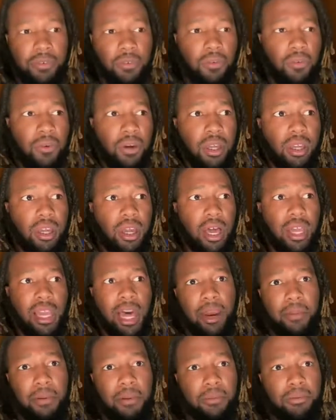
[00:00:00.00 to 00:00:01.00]
when a lot
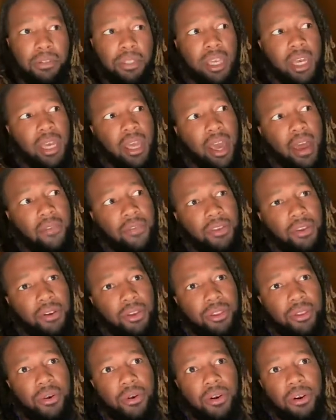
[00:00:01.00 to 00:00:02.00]
of people say having your
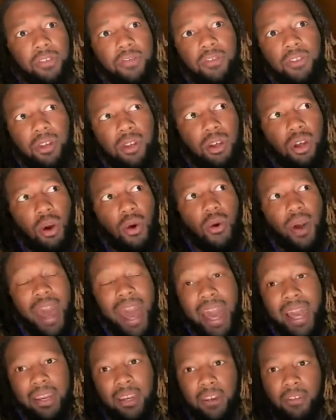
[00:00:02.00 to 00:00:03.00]
authority go
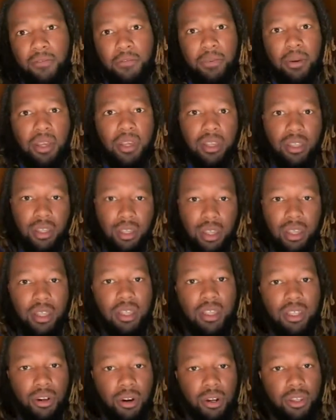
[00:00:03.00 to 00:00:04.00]
active, but
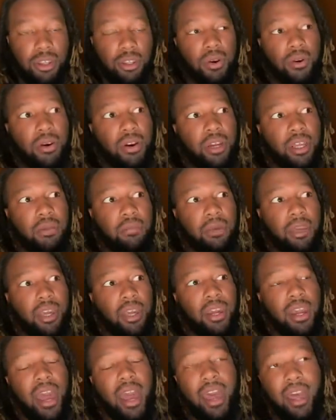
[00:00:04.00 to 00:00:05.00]
your authority
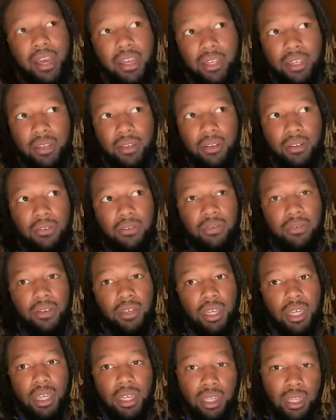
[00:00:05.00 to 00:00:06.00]
being active
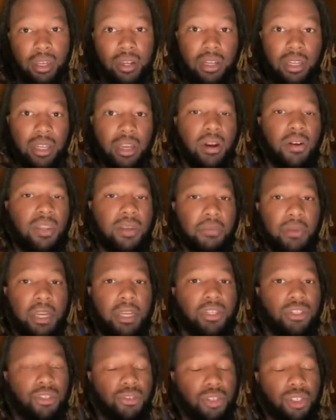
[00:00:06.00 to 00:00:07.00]
literally only
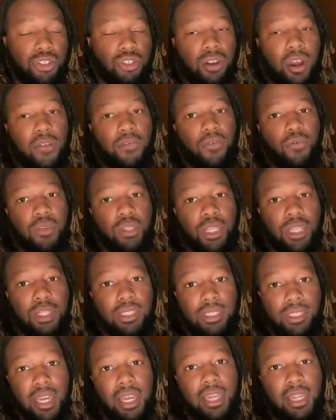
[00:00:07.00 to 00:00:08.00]
means you can travel within
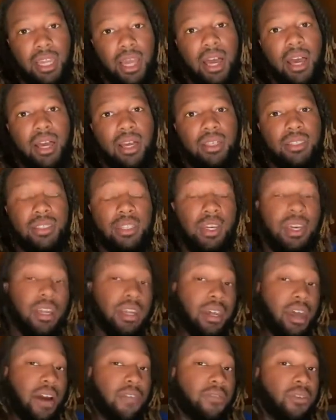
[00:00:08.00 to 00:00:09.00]
state lines.
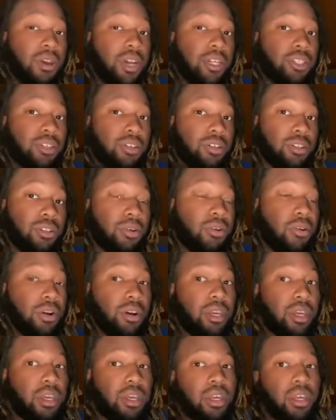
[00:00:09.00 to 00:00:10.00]
Now, if you get your
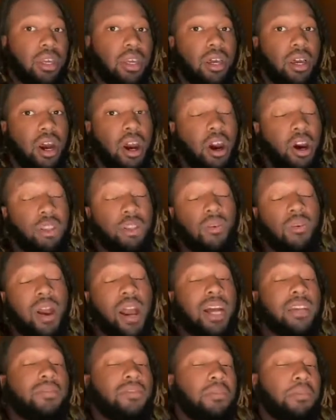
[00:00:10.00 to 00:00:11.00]
authority
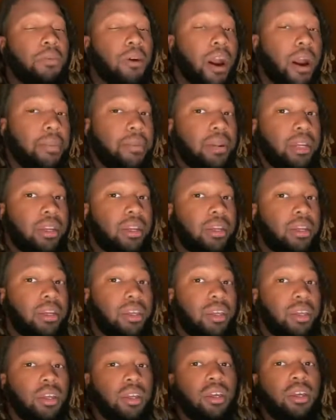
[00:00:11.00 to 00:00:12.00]
authorized for property,
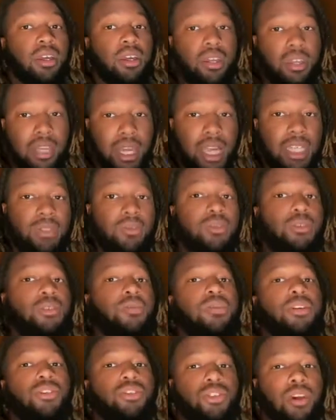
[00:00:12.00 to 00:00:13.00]
that's when you
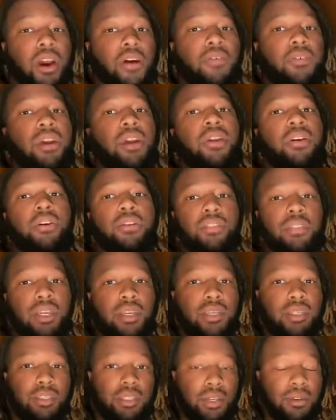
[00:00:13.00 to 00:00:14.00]
can travel
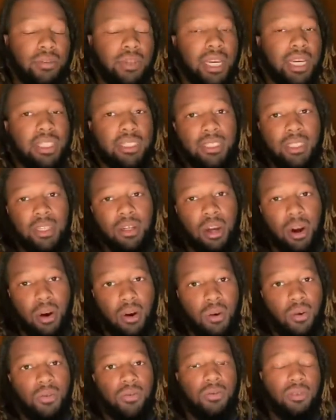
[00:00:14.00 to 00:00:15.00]
interstate. So that's the
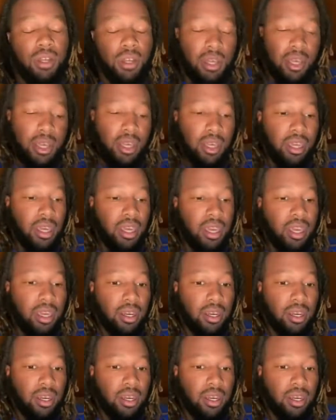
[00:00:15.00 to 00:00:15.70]
goal. Get,